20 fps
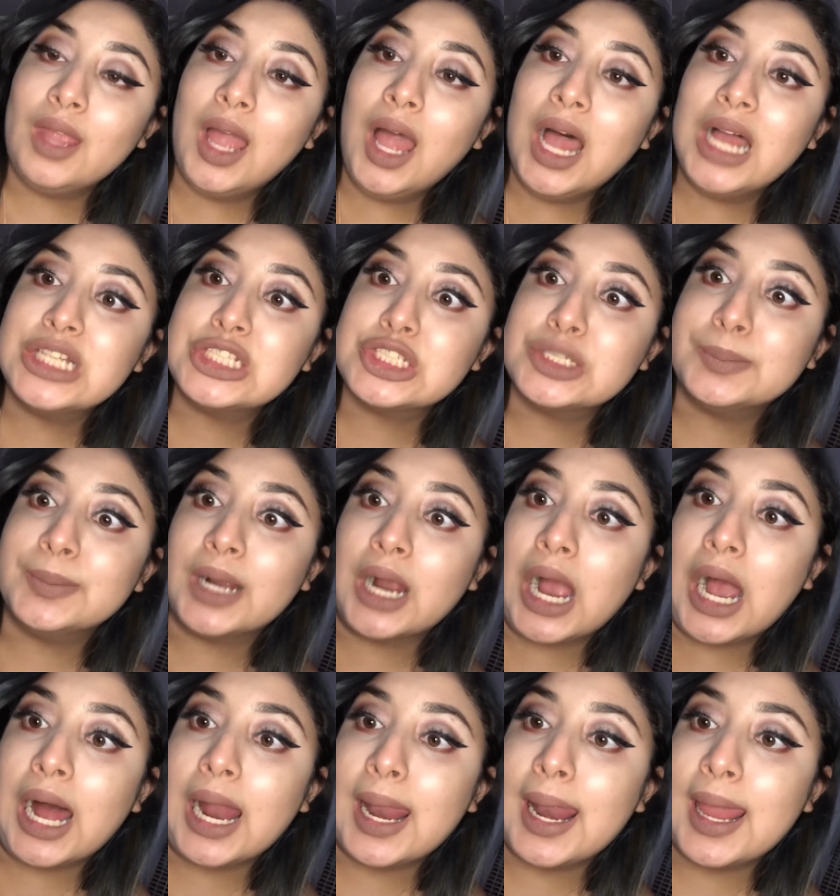how should I
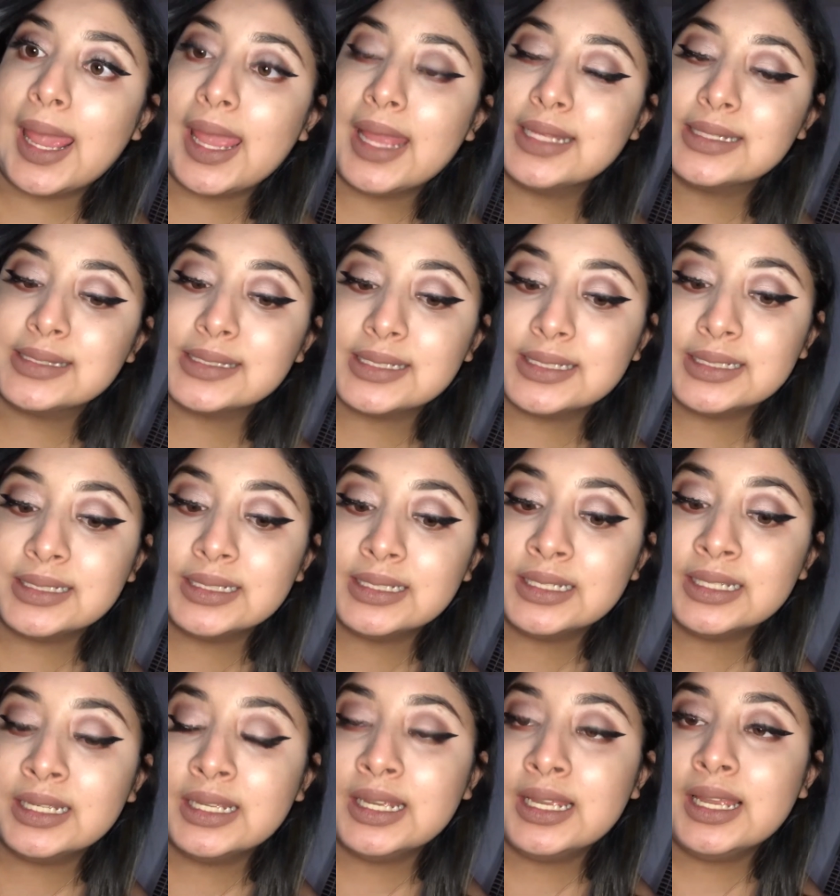call it?
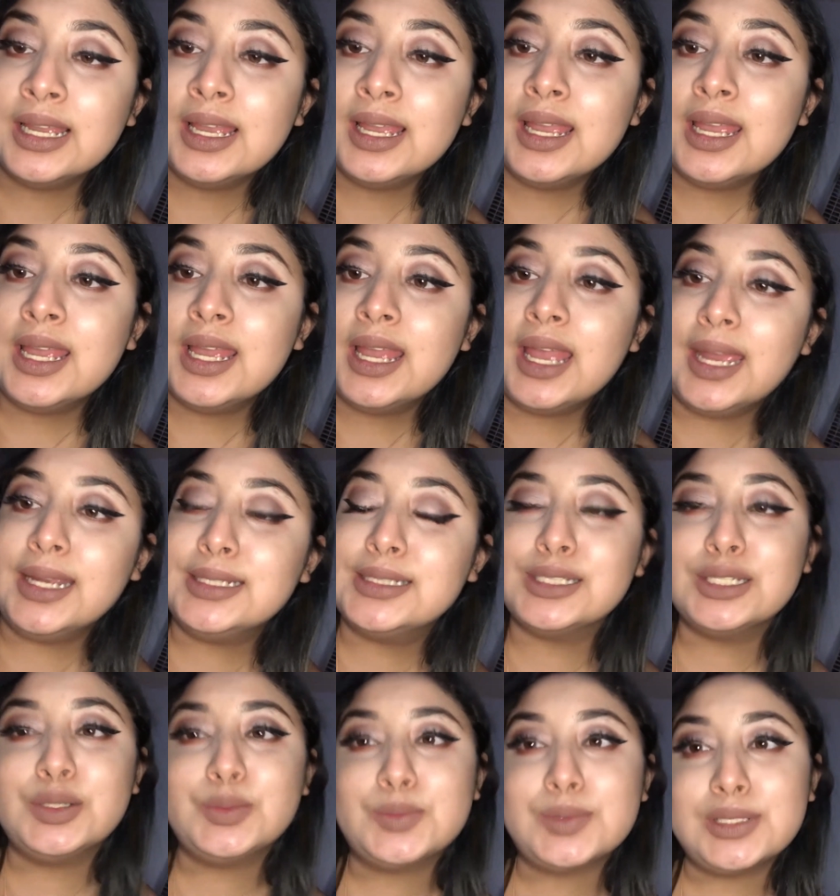I
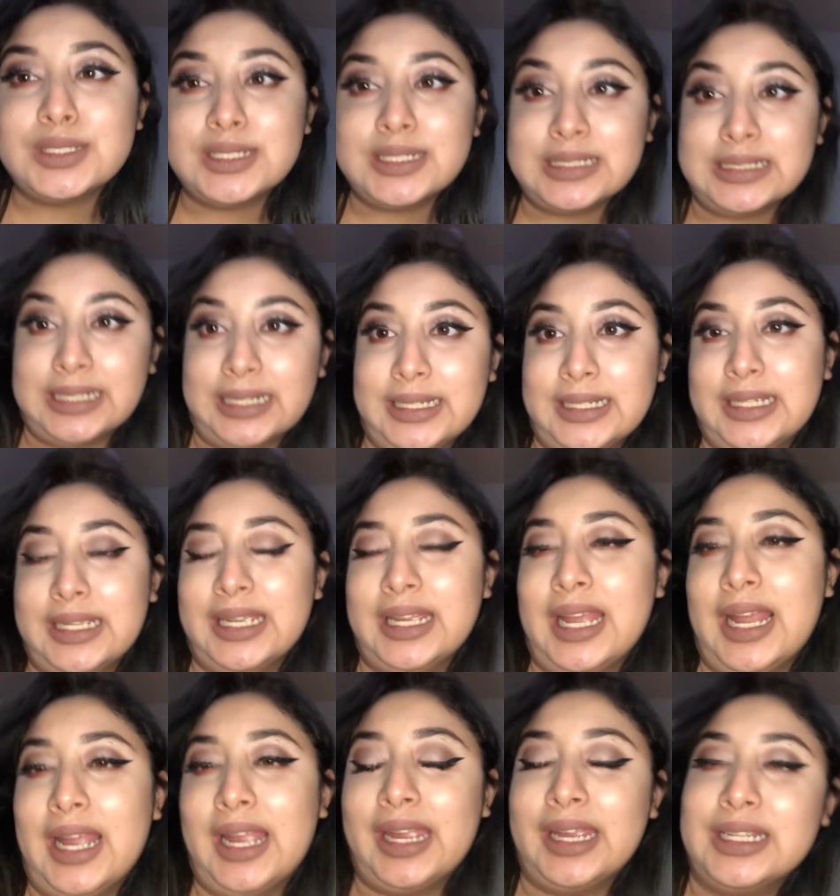didn't really like
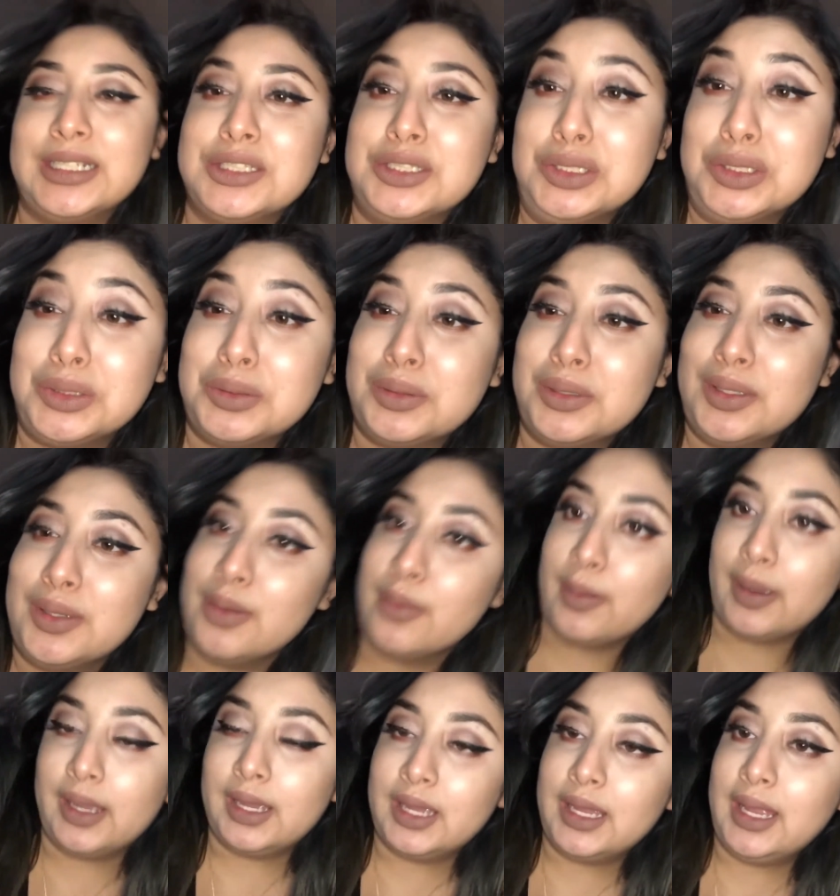it. I threw it
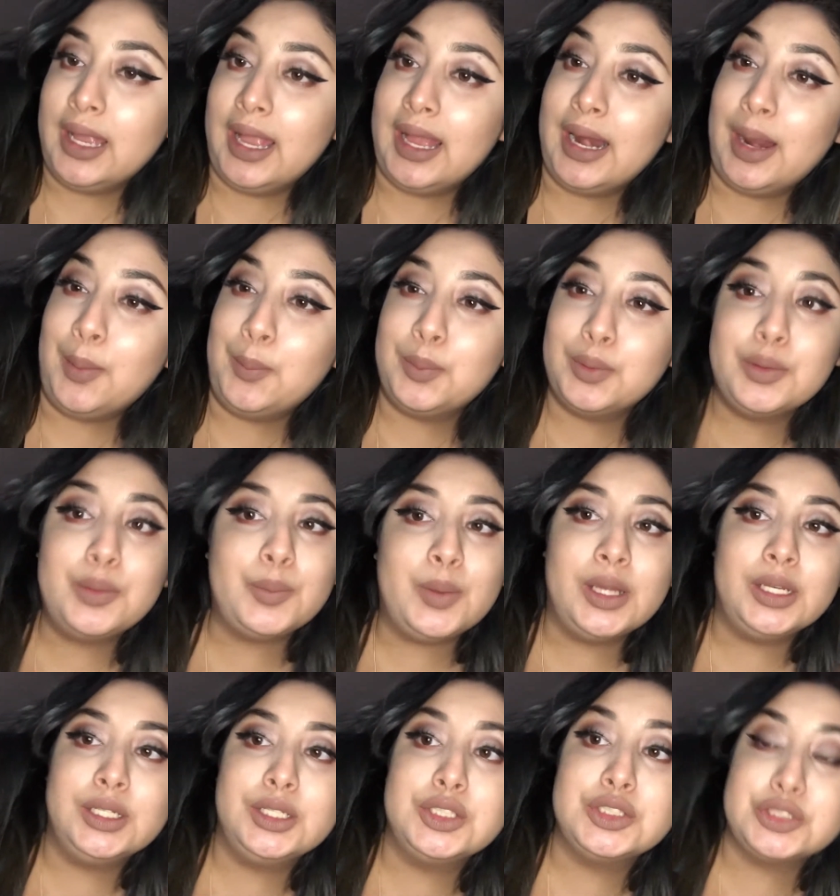away and I really
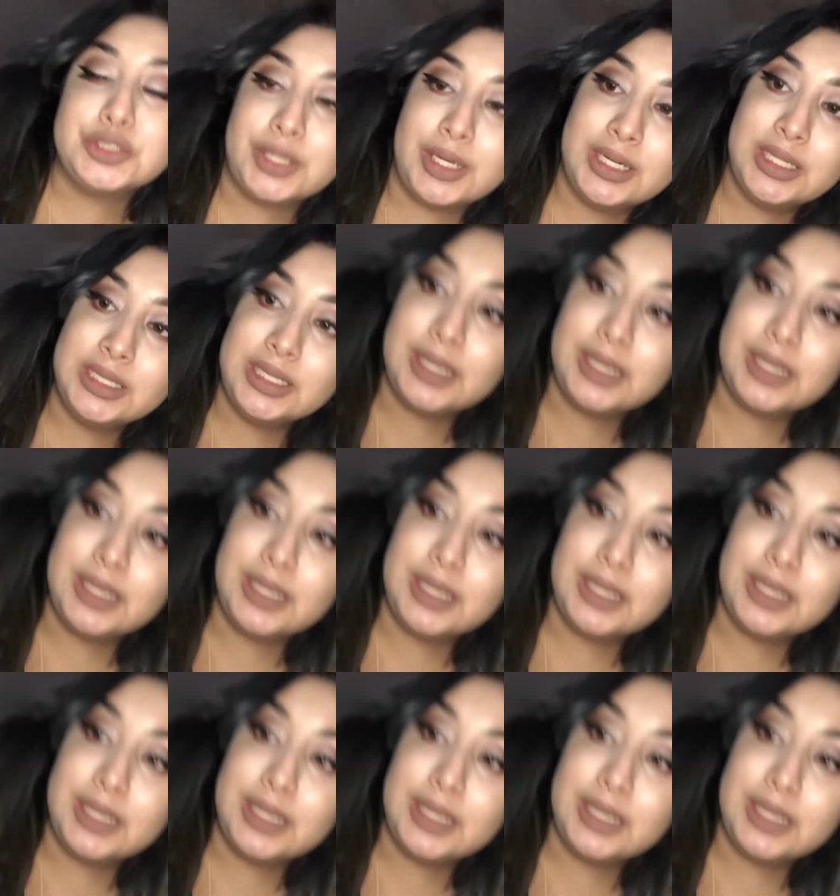wanted to try it